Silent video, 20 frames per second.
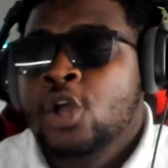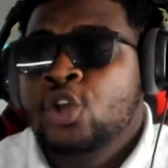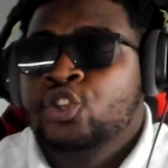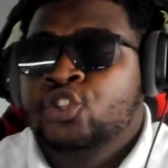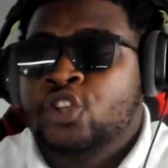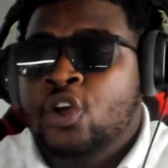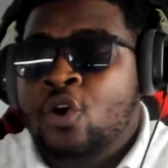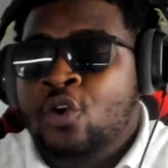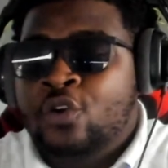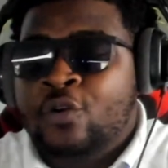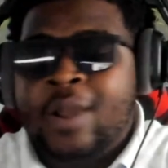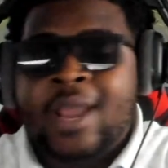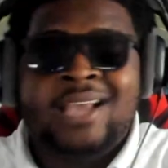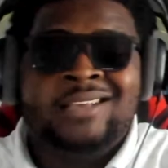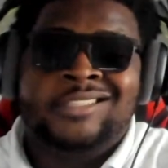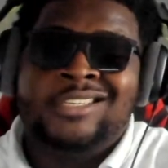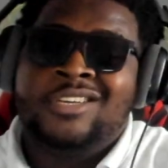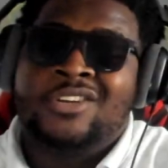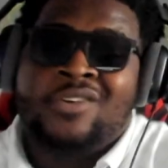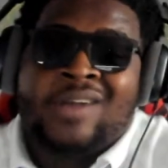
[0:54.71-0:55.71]
So
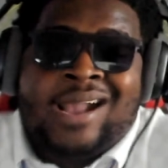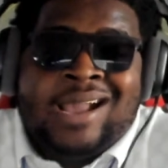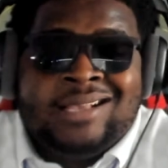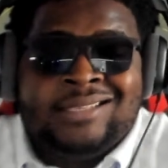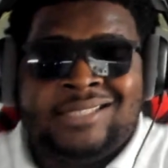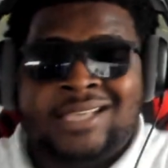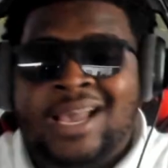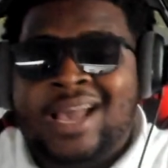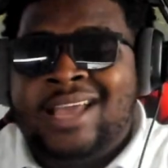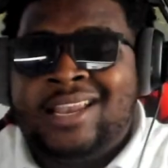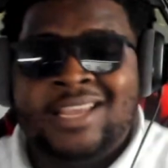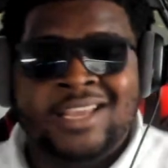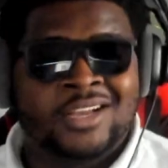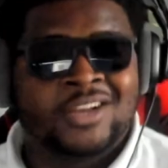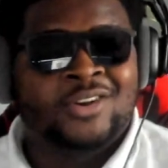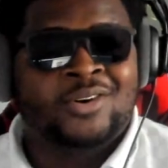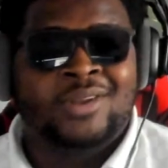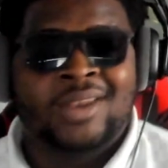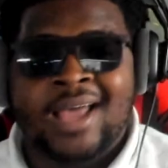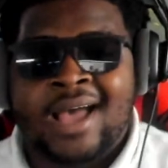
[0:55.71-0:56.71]
Crazy Crazy, I ain't
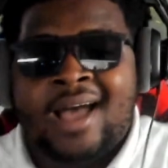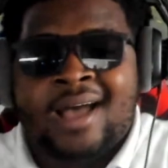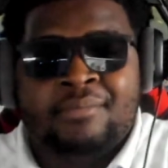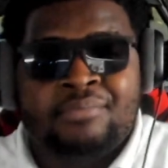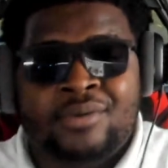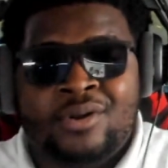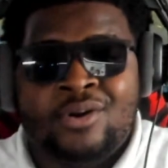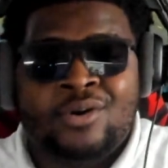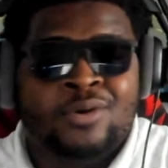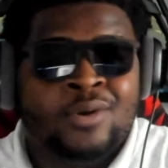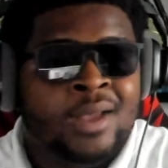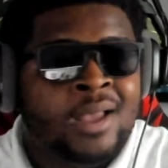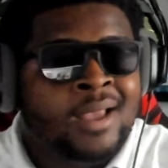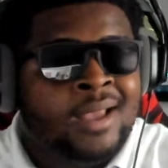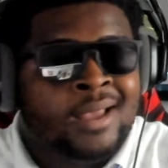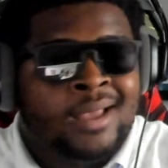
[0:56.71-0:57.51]
gonna lie, bro.